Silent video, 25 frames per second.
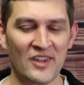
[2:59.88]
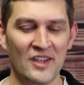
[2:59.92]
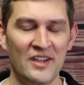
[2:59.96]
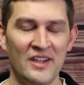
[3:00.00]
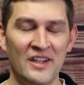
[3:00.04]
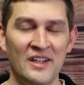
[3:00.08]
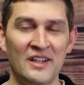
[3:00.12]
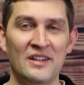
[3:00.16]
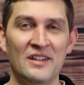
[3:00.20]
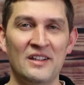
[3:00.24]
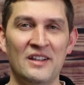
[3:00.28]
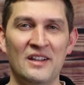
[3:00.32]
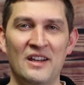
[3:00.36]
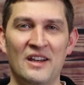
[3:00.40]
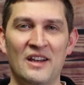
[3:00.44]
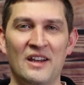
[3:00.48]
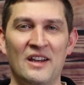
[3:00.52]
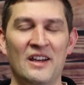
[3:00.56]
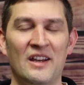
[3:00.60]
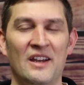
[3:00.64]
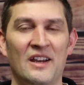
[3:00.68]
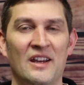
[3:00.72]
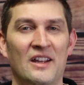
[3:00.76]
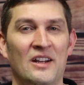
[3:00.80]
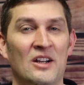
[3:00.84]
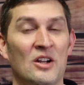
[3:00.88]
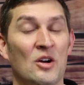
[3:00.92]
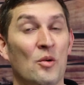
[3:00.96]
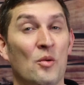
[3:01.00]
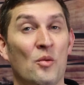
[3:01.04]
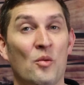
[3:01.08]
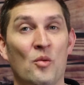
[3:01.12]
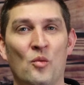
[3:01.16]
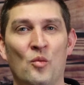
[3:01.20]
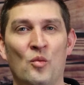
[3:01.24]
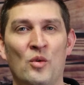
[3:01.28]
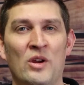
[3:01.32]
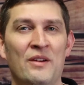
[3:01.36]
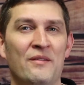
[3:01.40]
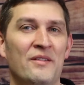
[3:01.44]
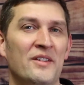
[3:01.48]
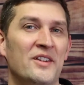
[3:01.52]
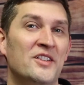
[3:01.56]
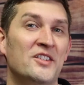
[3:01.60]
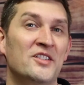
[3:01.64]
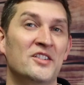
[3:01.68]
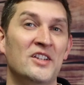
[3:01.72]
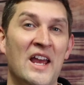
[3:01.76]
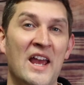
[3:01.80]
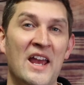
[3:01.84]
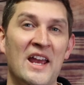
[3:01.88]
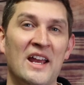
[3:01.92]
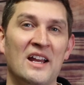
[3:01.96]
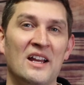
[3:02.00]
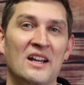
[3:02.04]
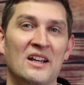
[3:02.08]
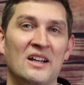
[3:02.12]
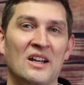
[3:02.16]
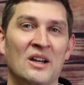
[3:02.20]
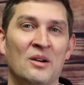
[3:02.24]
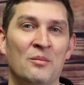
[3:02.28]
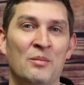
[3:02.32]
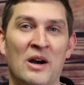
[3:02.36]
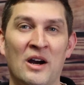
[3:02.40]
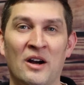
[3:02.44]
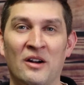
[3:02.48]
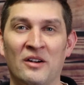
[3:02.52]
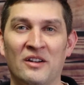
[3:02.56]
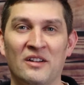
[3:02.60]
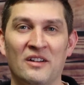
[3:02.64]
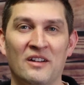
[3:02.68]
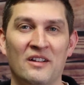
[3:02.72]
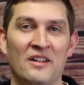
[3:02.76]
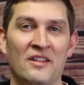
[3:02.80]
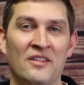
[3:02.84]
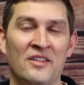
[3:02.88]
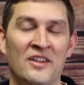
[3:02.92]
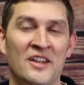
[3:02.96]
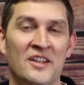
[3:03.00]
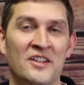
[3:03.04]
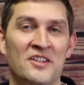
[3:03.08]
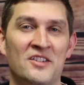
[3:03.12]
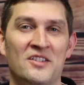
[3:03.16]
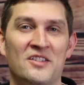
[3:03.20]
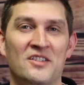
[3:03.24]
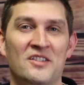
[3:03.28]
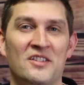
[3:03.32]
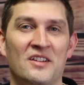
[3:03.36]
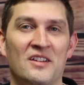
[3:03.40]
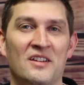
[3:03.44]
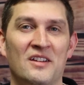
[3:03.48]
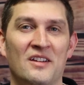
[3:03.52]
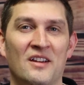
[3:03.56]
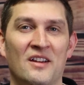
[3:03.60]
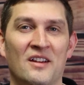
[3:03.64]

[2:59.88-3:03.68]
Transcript: And, you know, we even sang about this